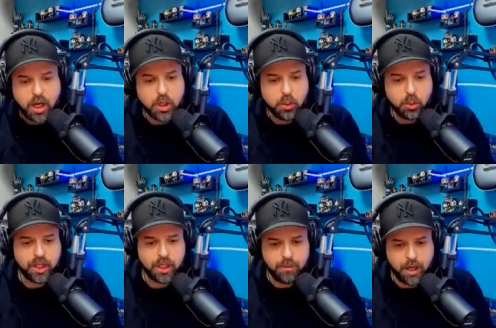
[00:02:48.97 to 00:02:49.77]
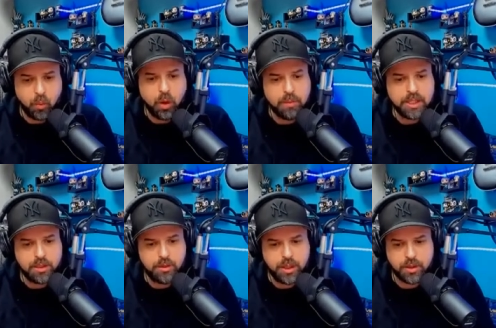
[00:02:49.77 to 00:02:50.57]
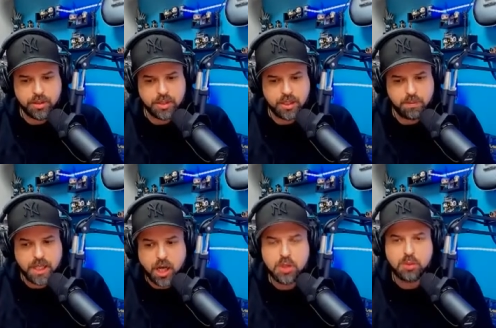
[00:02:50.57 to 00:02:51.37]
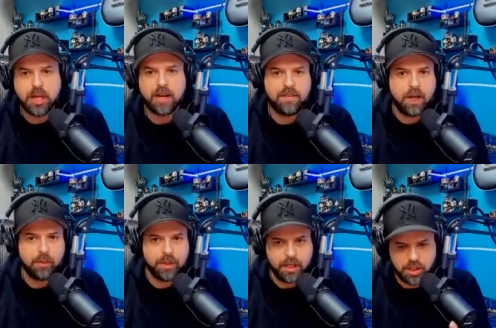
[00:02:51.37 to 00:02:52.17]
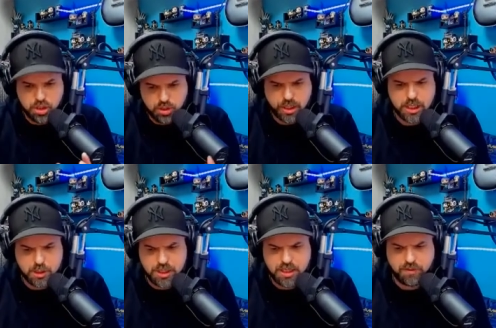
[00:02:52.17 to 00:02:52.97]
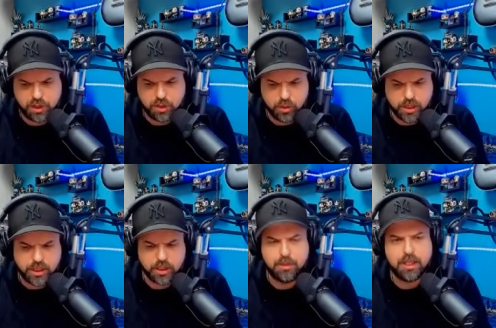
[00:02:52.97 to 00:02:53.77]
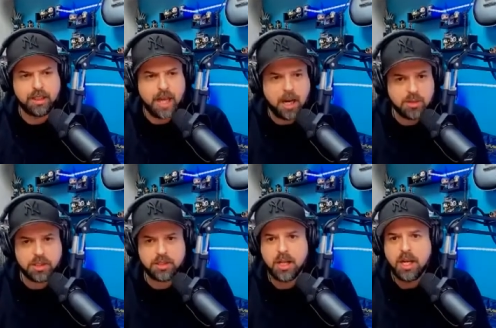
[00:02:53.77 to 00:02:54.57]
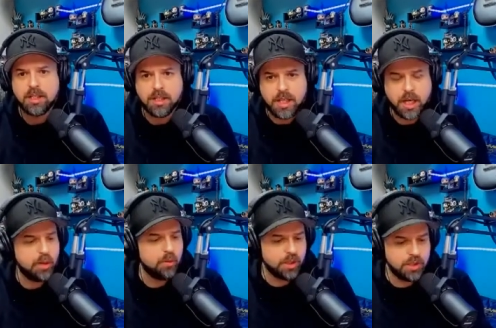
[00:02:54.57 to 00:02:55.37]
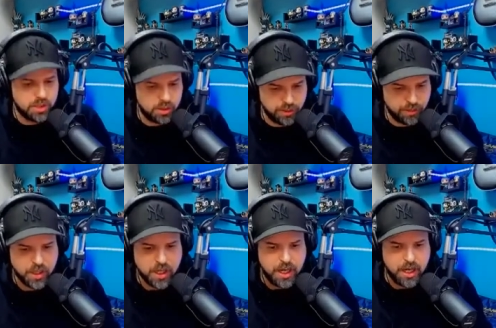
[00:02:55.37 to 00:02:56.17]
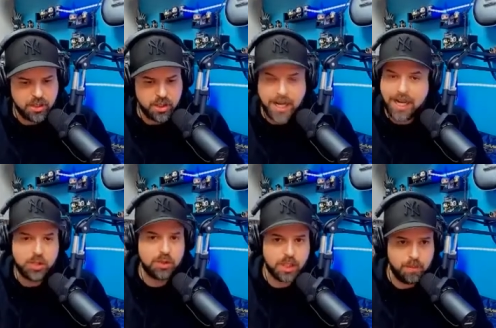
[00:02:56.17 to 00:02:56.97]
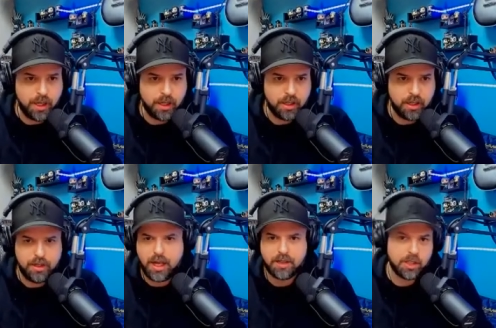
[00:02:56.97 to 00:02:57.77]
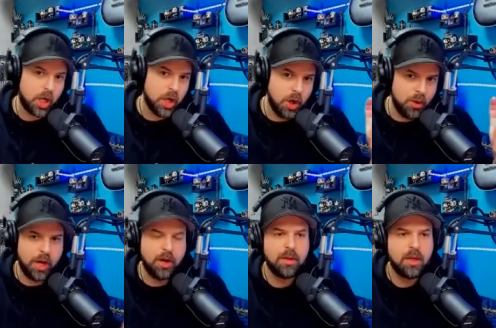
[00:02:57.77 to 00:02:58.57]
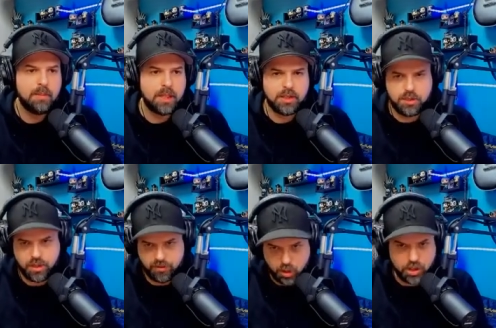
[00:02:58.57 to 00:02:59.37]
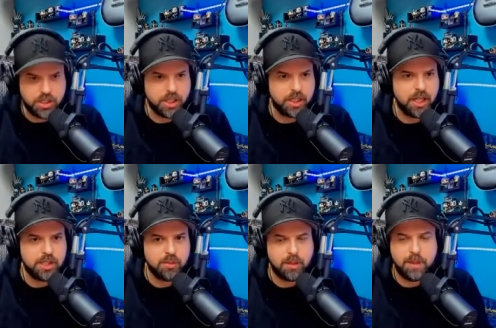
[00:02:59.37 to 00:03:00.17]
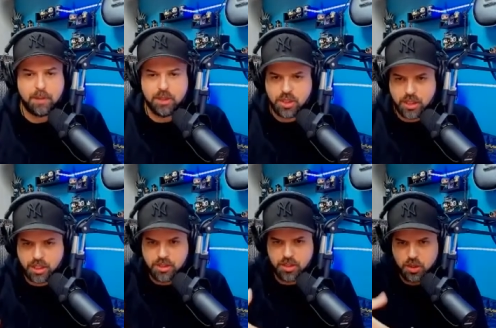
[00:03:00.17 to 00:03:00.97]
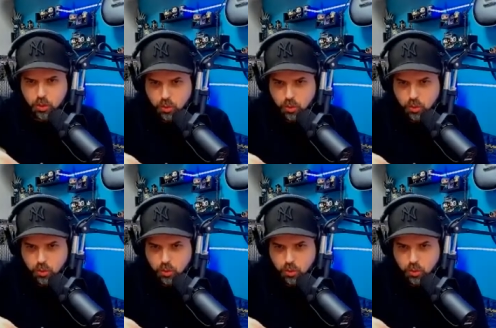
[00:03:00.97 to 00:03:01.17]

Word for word: a cool thing about what we do here is it because we're not following a strict specific curriculum it allows us to take we have one student and she hates using a pick and that's like a no-no because you have more articulation with the pick but she does this cool